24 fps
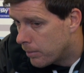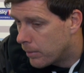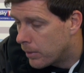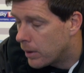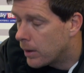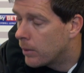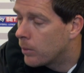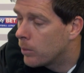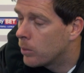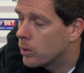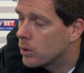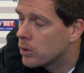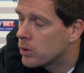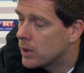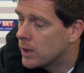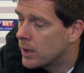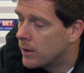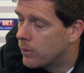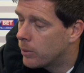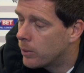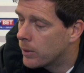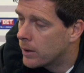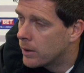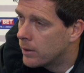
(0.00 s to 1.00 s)
and then we'll see
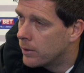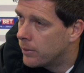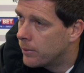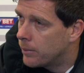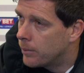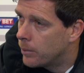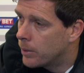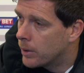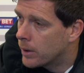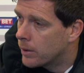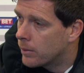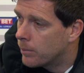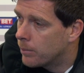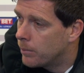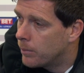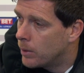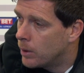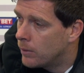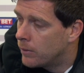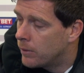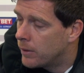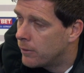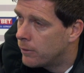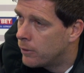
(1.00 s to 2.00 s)
if we can
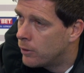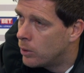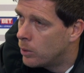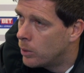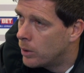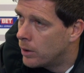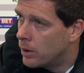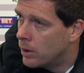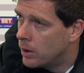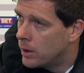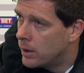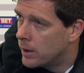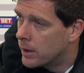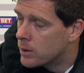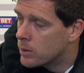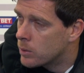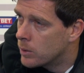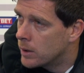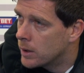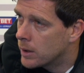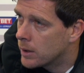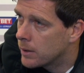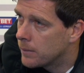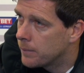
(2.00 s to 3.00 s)
move it forward early next
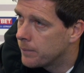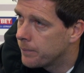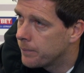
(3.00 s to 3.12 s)
week.